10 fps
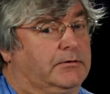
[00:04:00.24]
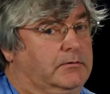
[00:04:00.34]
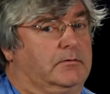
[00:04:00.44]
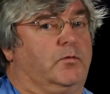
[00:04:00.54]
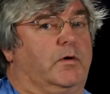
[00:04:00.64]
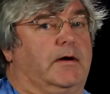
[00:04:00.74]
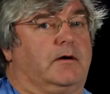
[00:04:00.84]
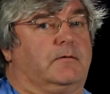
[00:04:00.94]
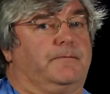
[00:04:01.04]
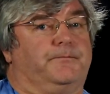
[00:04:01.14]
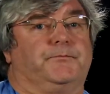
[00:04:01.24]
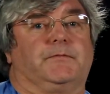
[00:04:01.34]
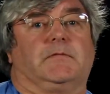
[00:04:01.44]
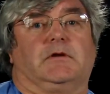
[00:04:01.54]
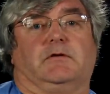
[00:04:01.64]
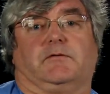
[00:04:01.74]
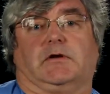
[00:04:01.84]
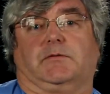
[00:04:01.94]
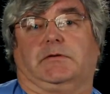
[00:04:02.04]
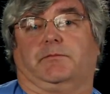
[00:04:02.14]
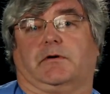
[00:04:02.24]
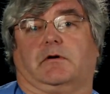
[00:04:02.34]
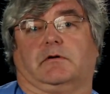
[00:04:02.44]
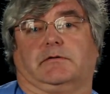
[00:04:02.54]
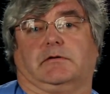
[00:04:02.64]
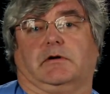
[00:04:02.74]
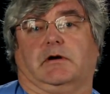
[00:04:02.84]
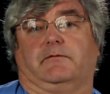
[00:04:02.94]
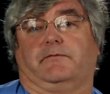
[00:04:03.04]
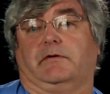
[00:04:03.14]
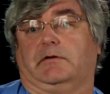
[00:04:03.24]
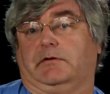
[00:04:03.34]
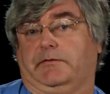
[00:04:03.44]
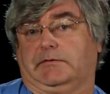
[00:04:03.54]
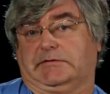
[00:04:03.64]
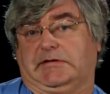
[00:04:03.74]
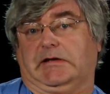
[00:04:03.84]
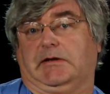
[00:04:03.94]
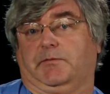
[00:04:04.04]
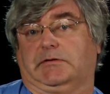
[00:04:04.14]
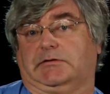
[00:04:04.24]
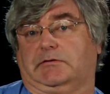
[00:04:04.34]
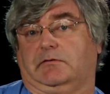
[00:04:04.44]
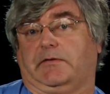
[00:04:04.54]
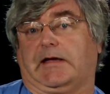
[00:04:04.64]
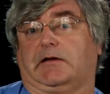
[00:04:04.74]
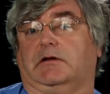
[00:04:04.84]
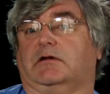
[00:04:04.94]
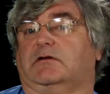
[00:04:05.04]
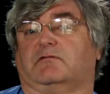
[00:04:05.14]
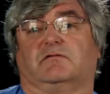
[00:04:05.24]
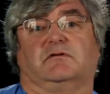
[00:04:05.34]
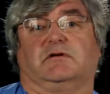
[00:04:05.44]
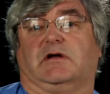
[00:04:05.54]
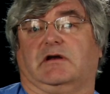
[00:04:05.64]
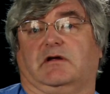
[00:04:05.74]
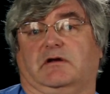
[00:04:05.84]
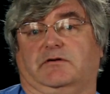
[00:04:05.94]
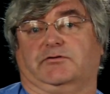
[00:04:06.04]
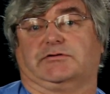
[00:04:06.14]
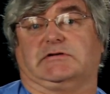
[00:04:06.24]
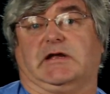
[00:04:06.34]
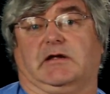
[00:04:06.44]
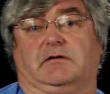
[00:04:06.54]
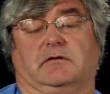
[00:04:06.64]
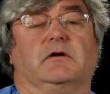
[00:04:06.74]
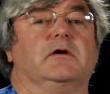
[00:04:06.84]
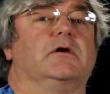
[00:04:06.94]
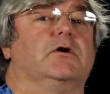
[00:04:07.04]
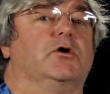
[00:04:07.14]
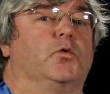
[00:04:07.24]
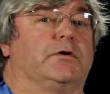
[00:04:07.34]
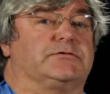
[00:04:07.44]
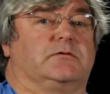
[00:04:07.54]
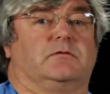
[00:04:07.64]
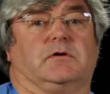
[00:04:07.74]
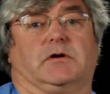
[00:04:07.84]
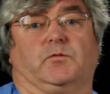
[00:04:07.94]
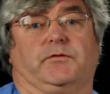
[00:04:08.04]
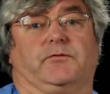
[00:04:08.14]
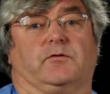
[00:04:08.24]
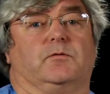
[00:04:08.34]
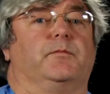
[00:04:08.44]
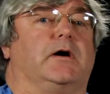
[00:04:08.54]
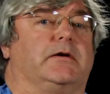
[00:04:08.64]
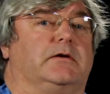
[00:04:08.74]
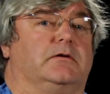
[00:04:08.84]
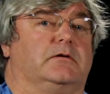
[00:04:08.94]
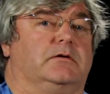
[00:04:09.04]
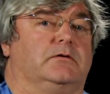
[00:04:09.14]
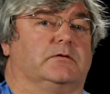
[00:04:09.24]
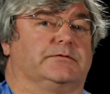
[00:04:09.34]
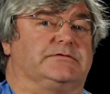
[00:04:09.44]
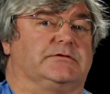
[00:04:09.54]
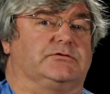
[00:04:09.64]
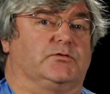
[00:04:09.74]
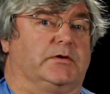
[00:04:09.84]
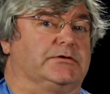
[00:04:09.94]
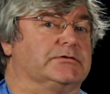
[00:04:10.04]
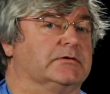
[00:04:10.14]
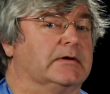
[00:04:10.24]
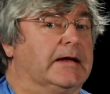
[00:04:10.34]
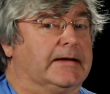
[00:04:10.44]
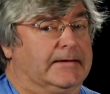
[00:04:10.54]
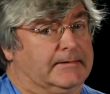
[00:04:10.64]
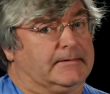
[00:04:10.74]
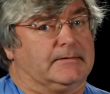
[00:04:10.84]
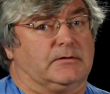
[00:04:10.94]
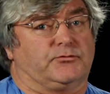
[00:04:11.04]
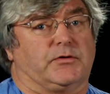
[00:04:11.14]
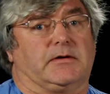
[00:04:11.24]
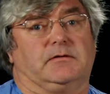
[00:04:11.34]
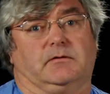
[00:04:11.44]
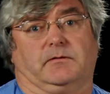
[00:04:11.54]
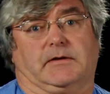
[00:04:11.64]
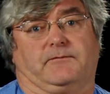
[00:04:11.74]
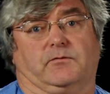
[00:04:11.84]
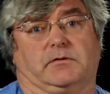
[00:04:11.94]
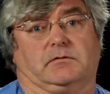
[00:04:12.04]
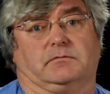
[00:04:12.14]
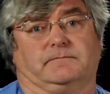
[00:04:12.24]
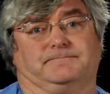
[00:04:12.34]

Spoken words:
To do well, you've got to be part of the team, and to do that, you've really got to understand what's going on with your own body and your own situation. And I'll try to do that for you.